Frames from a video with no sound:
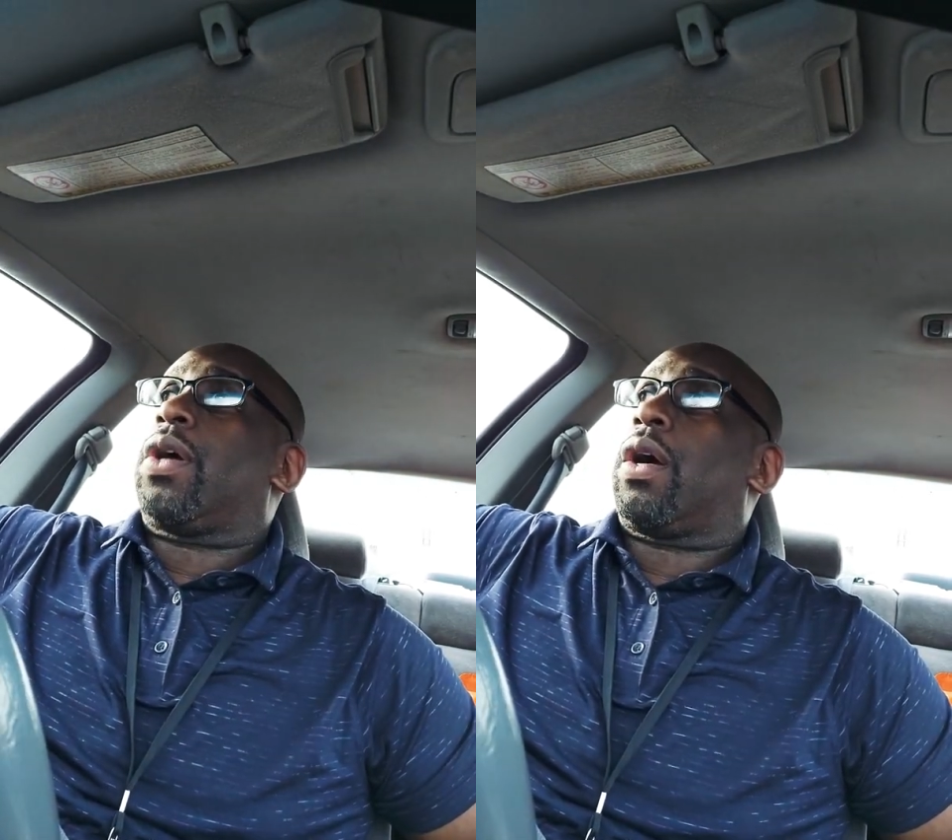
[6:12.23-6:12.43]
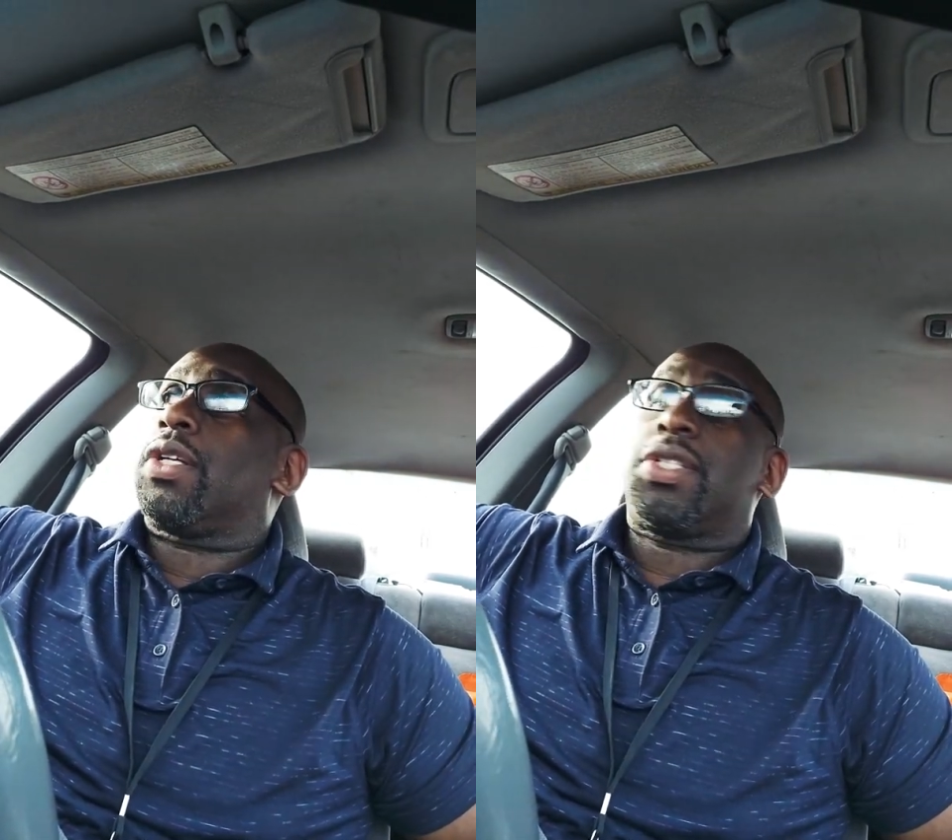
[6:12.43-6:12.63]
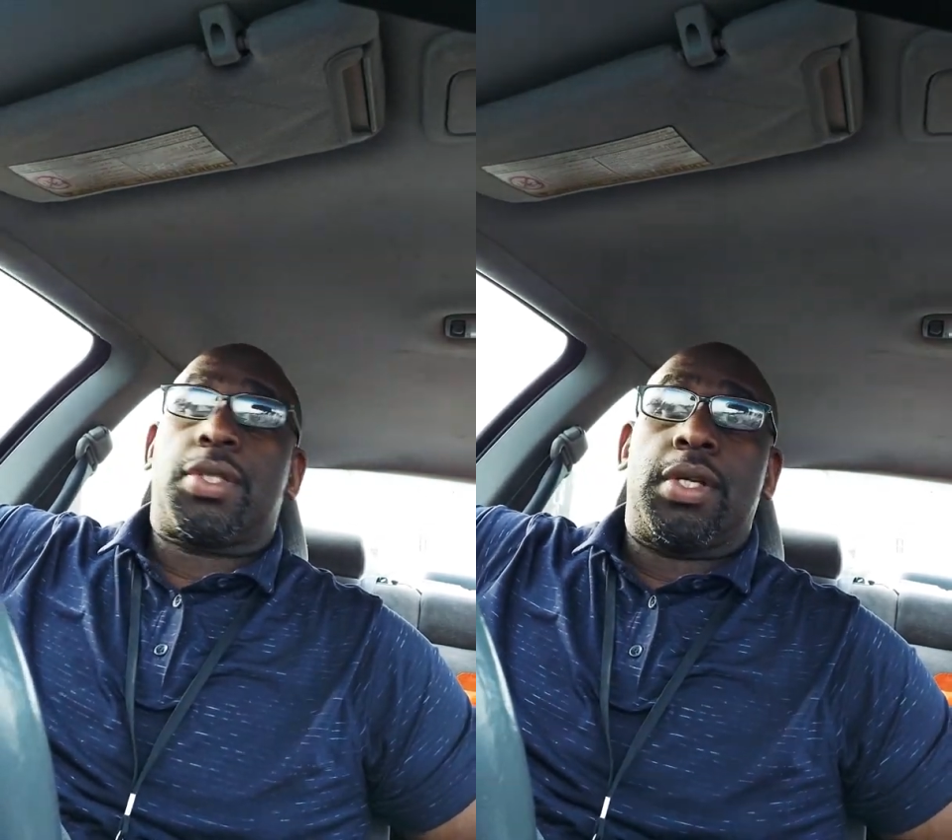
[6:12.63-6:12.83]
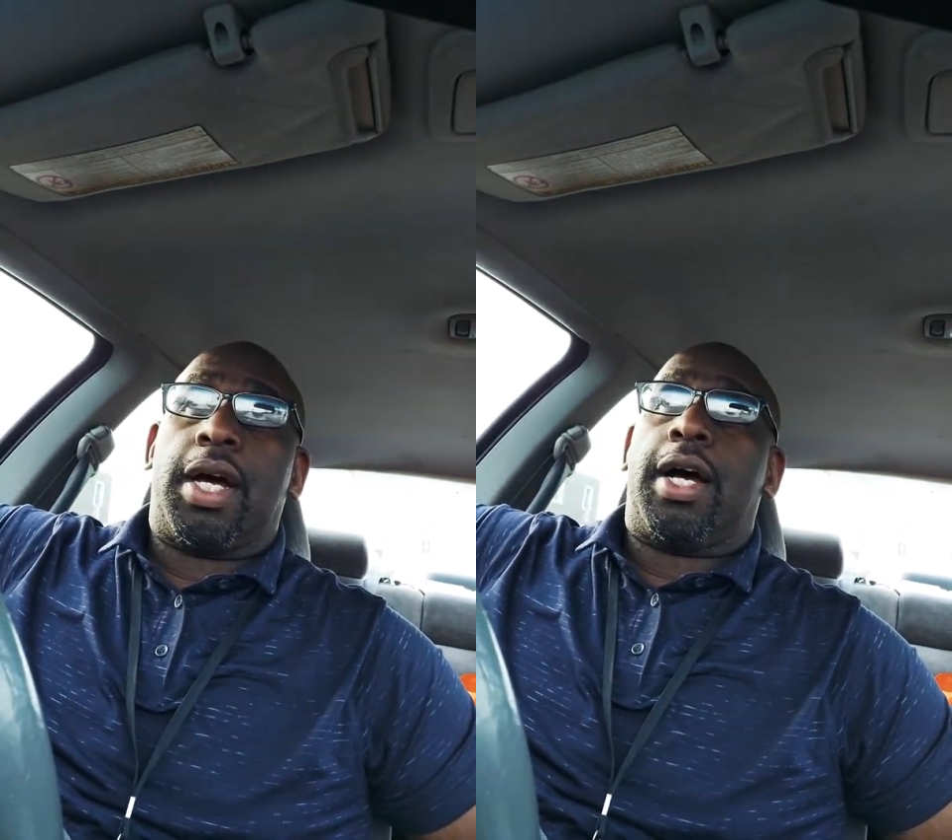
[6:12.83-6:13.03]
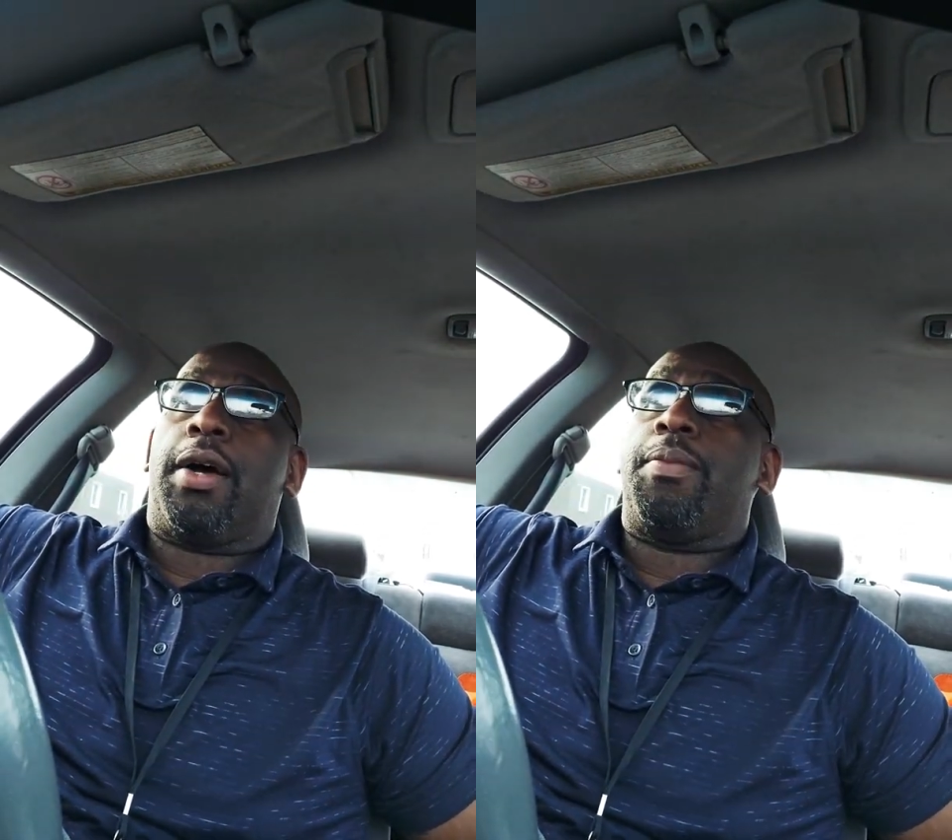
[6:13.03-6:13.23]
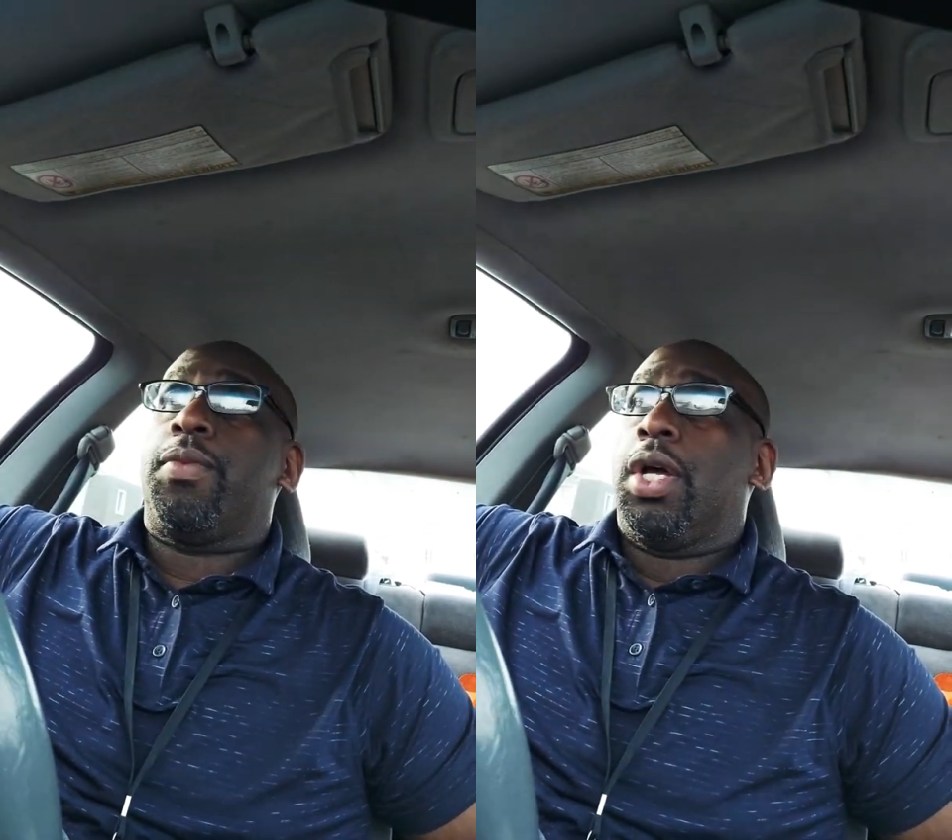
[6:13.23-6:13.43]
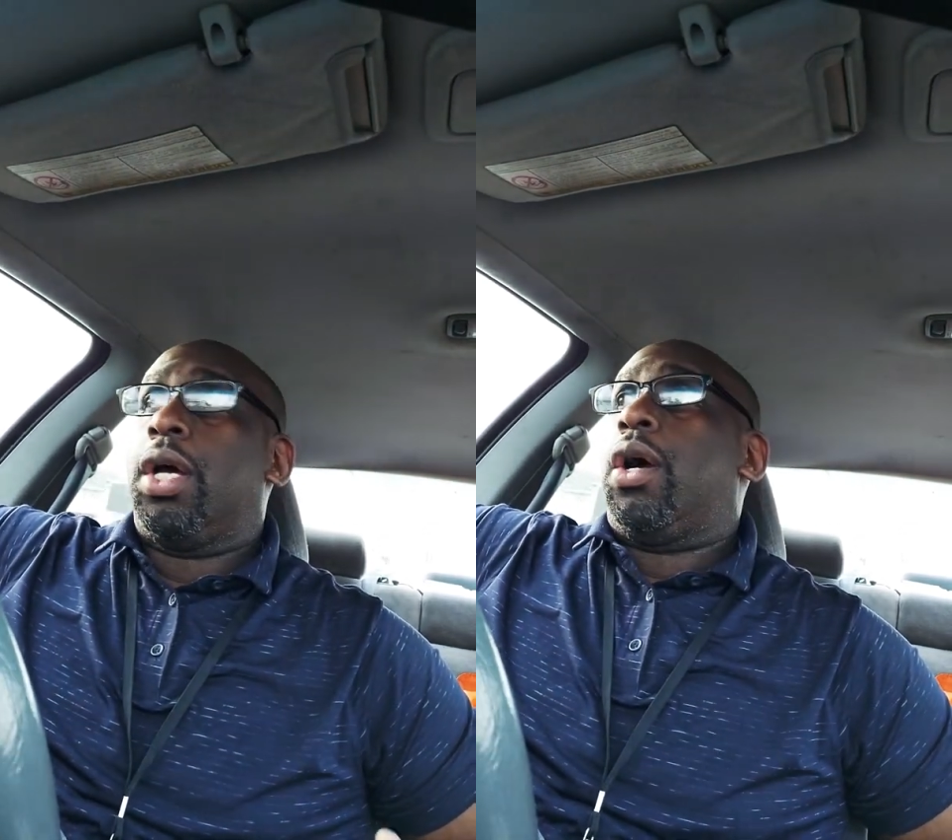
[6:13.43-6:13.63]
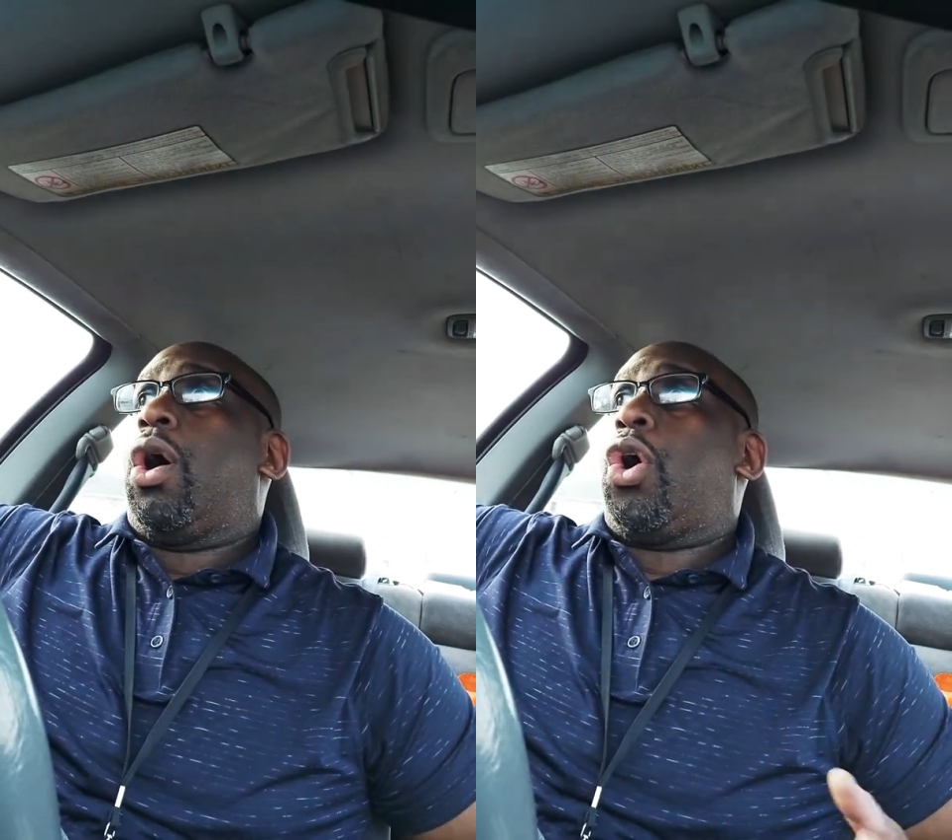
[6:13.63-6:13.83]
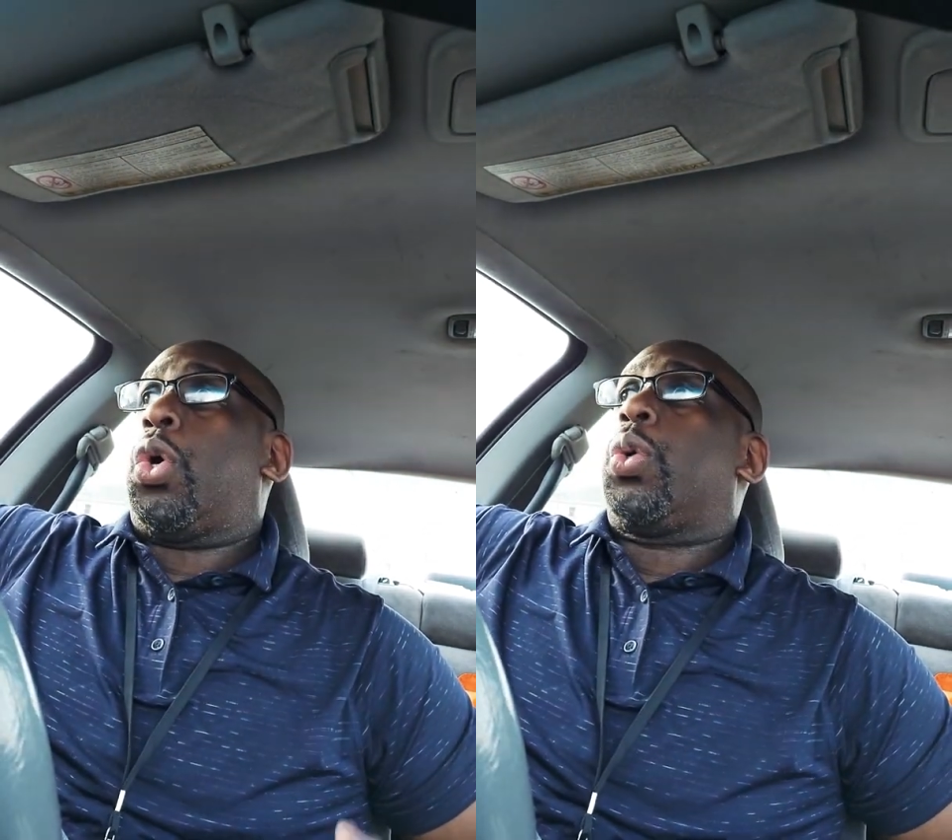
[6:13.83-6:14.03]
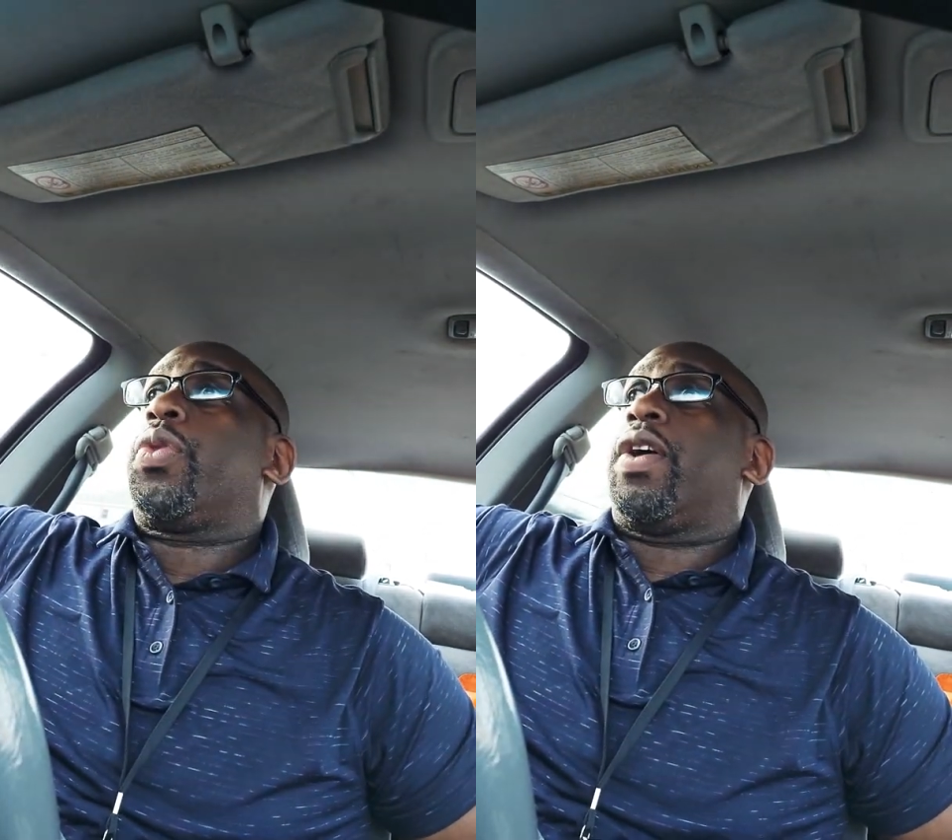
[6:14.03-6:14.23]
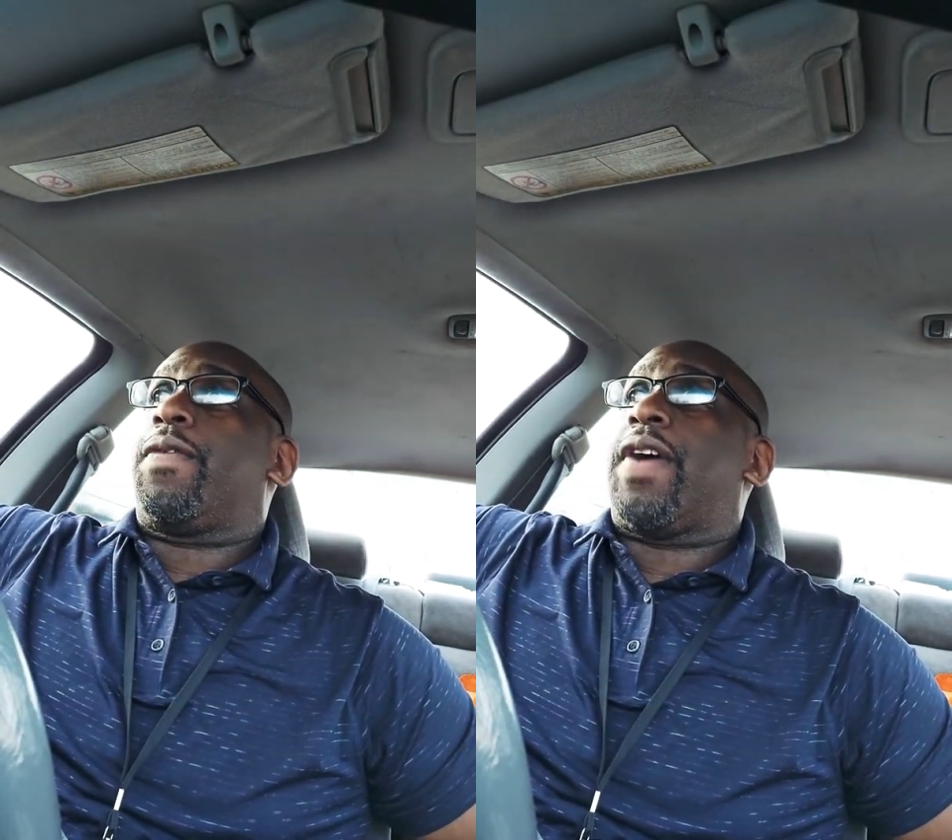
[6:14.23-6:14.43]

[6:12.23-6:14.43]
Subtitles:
cars hold their